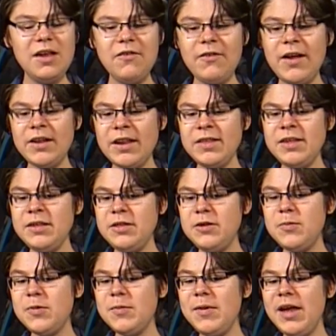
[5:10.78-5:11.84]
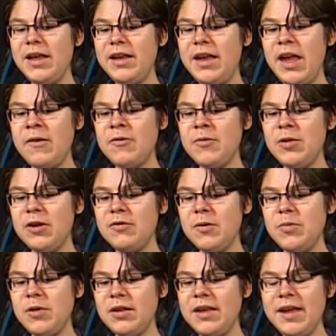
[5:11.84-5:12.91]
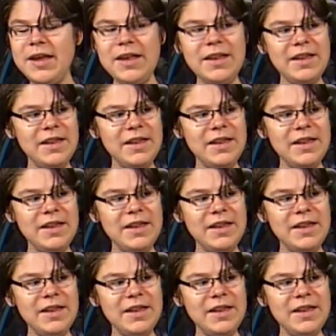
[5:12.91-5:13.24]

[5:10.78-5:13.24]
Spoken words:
In fact, I think Superman gave him the kryptonite.